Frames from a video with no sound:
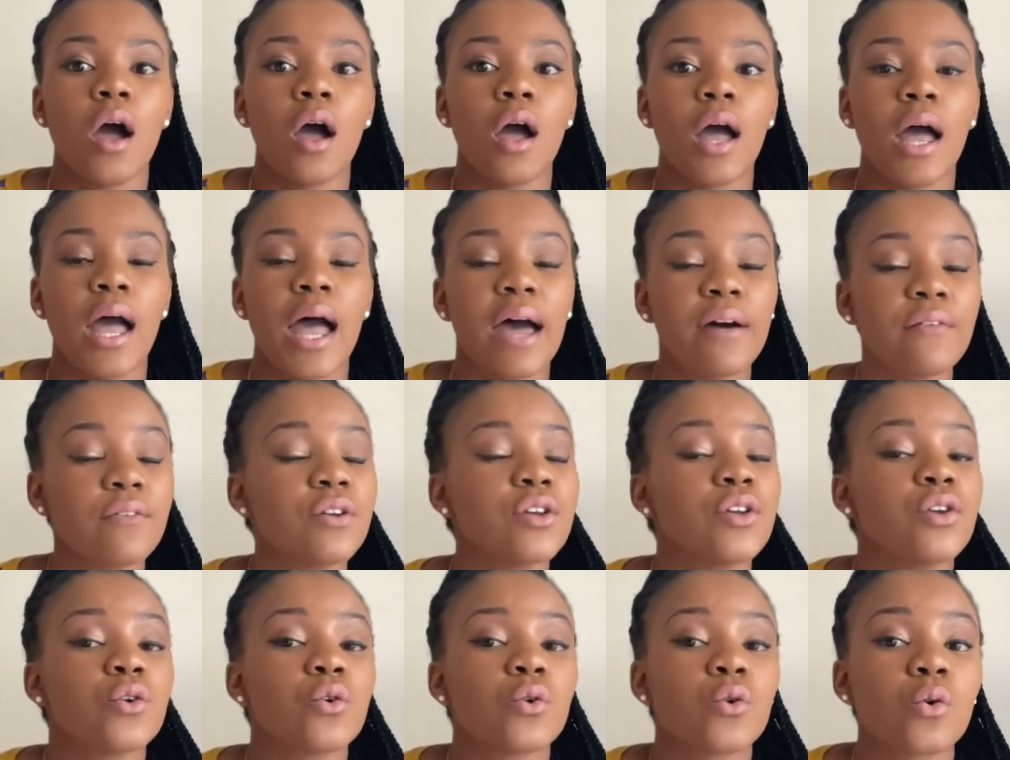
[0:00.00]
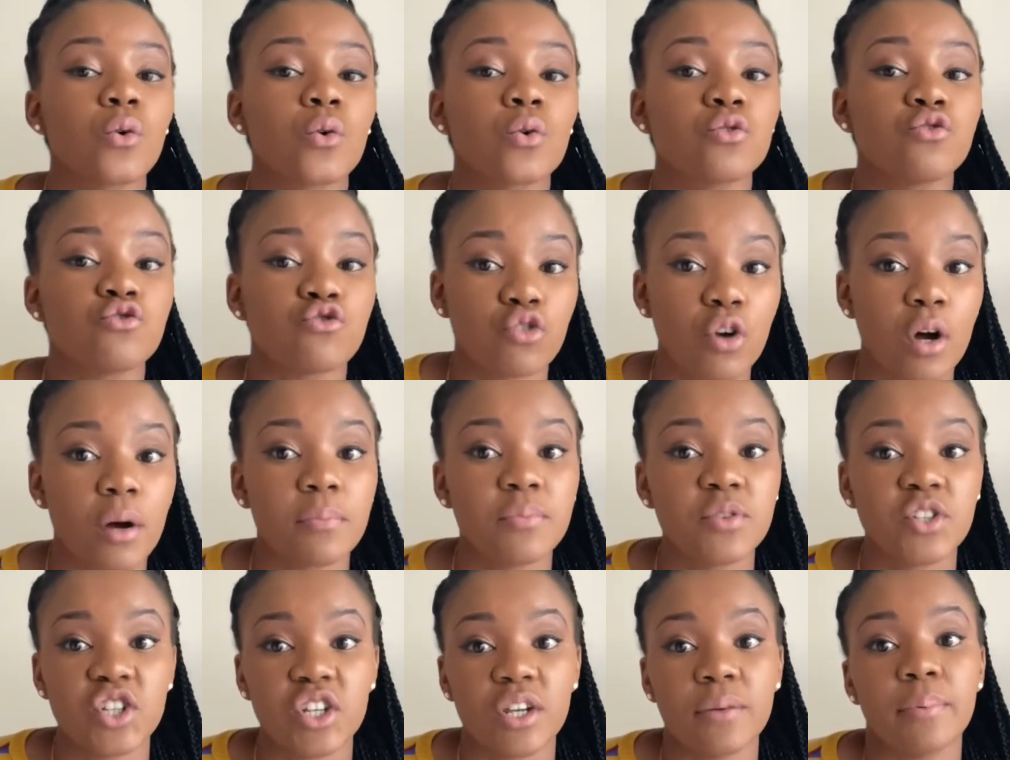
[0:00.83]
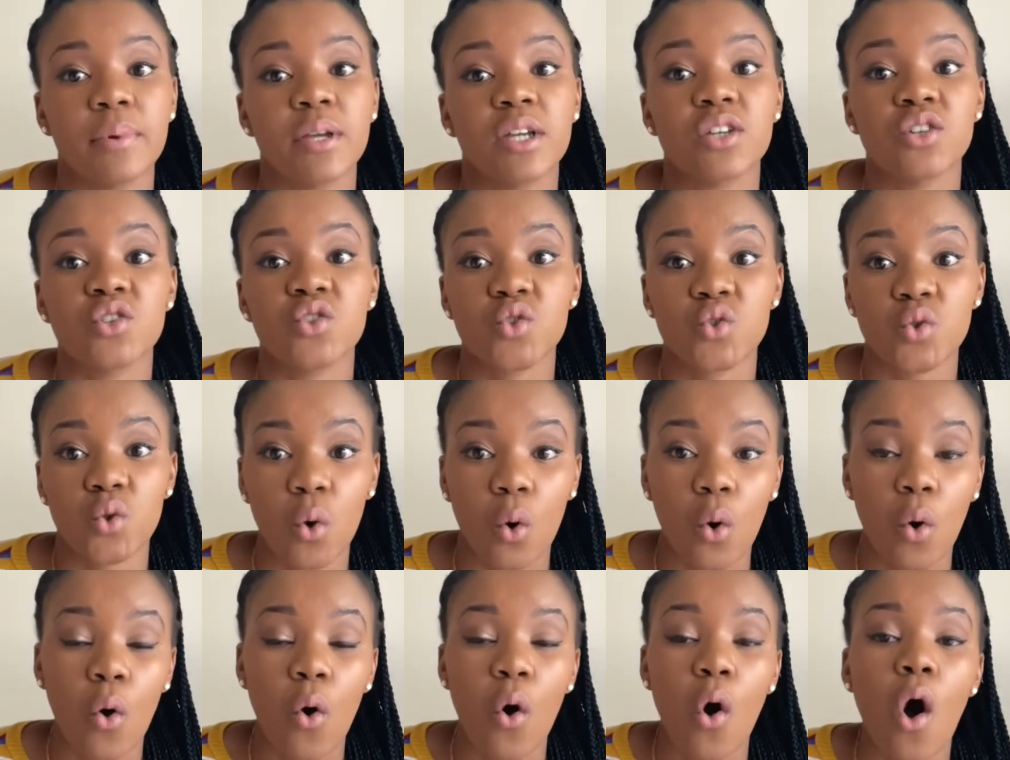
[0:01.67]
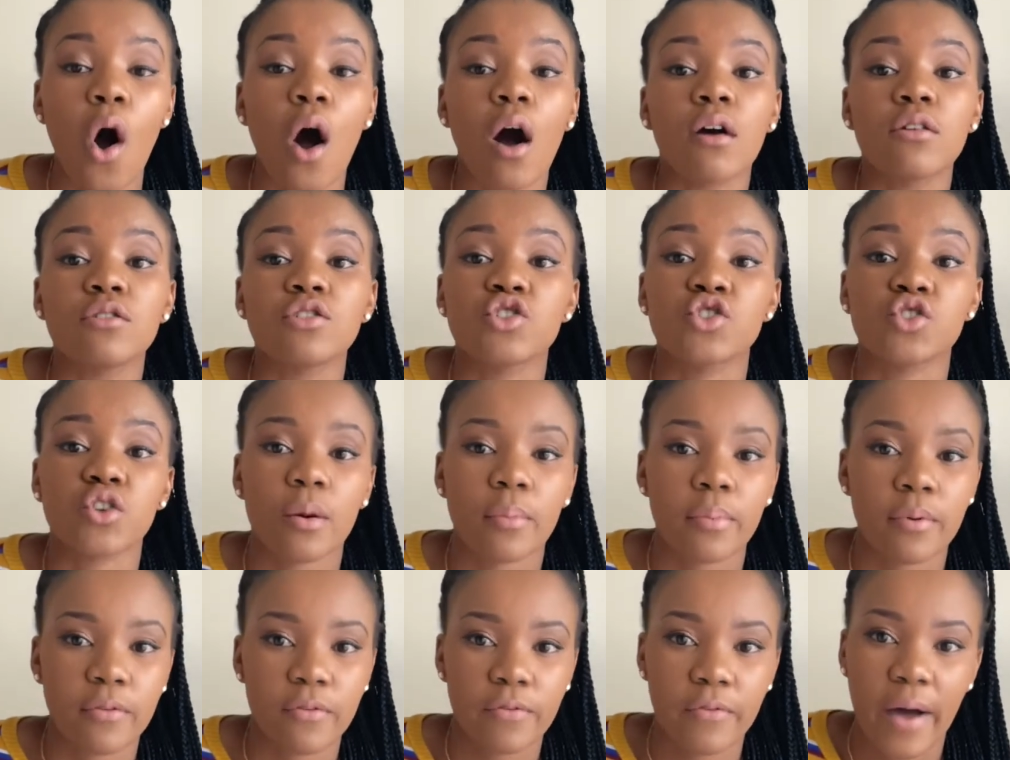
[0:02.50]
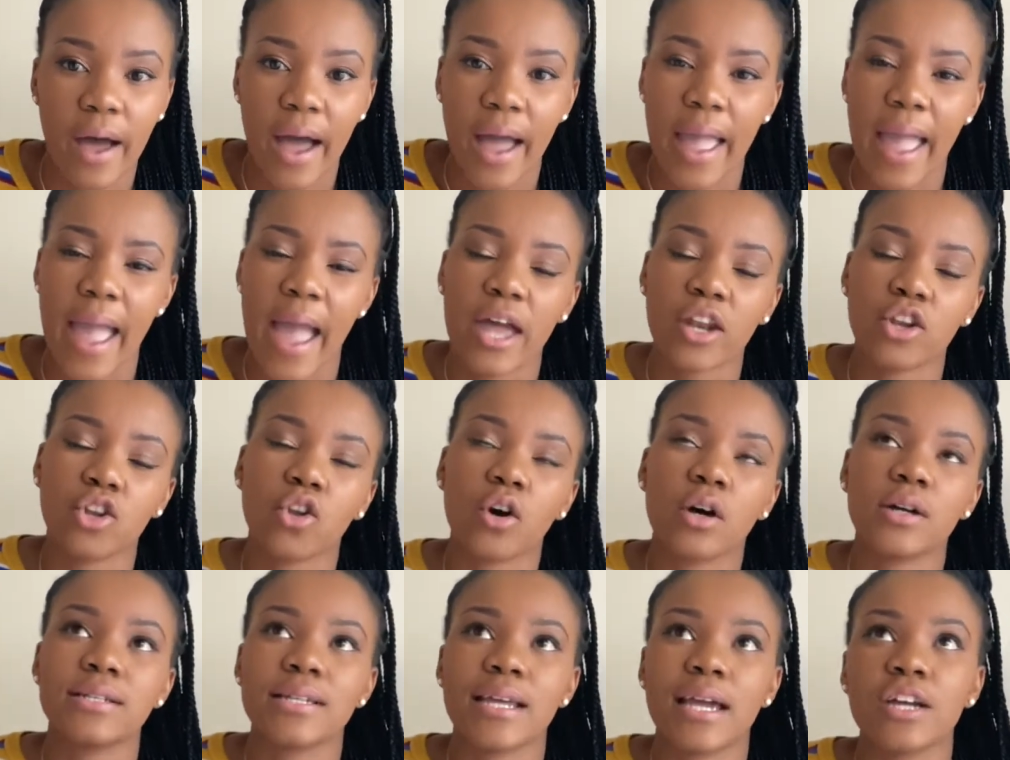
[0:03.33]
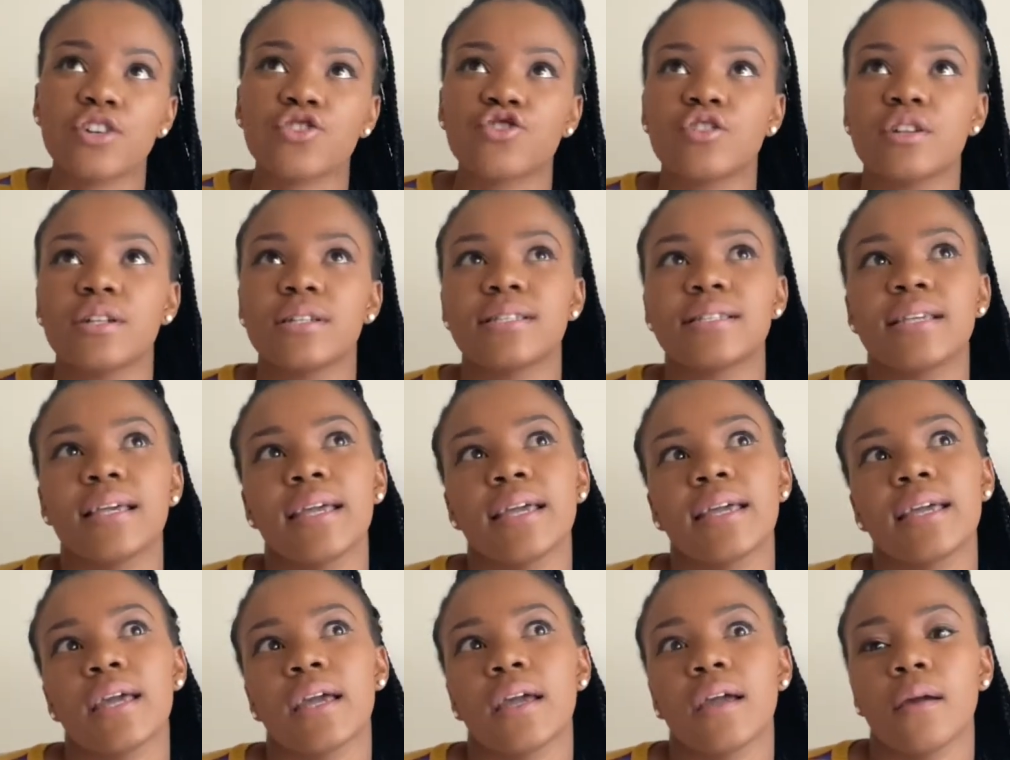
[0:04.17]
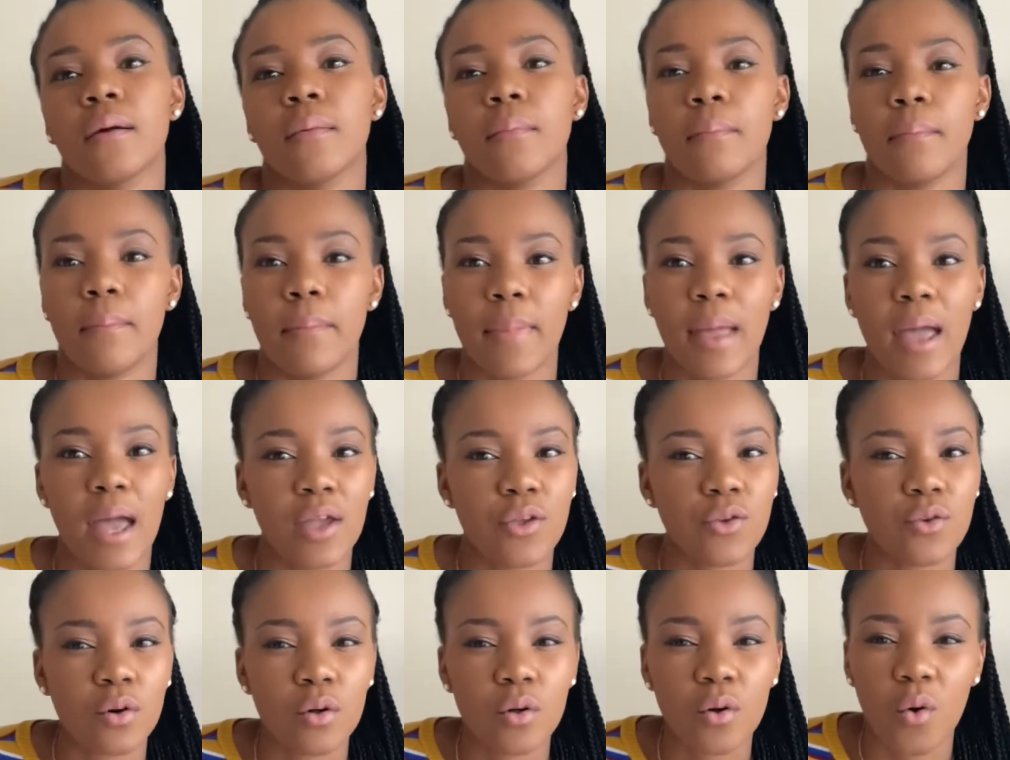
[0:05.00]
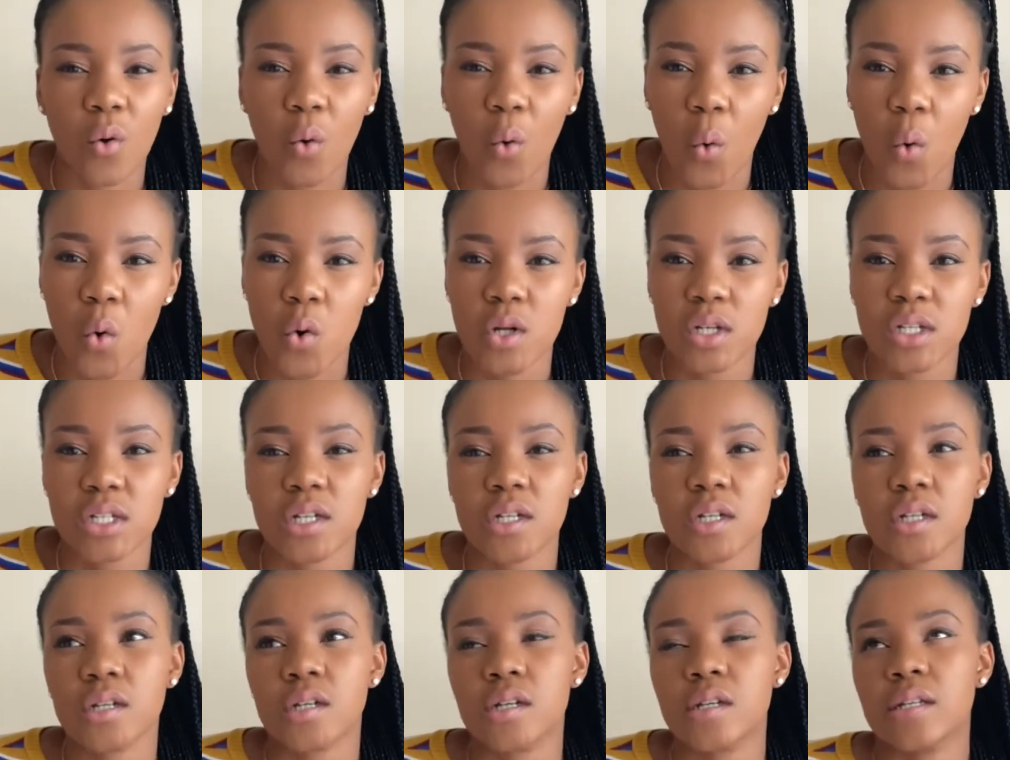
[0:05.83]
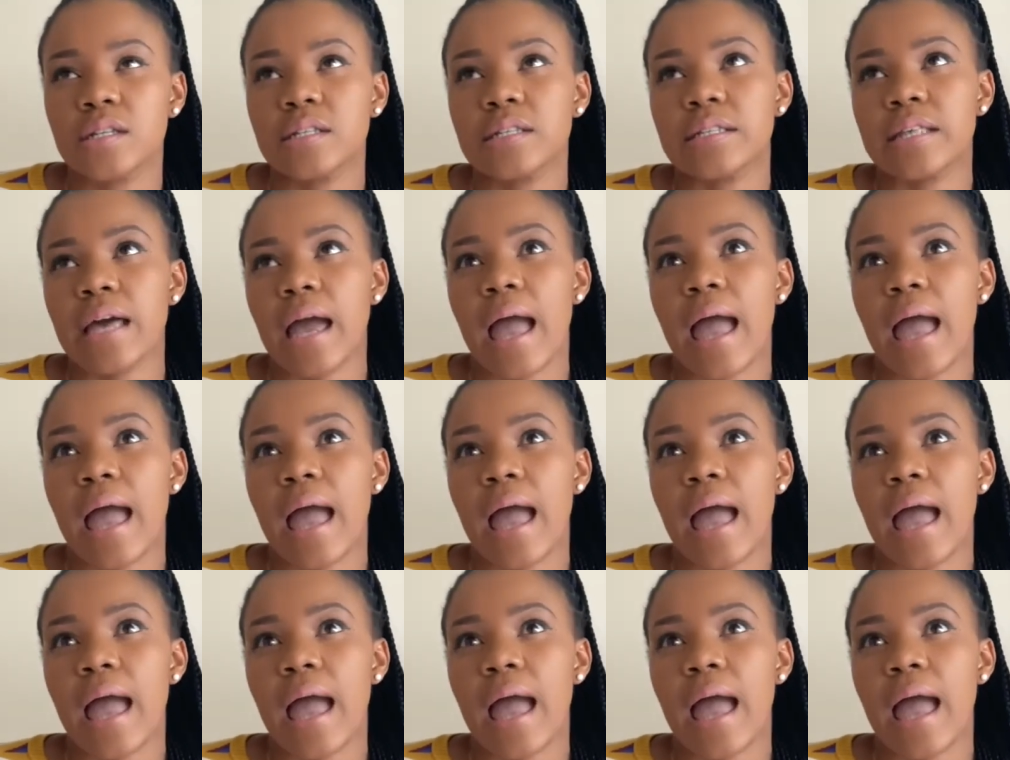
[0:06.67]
having your drop shipping store on Shopify and not actually taking manual orders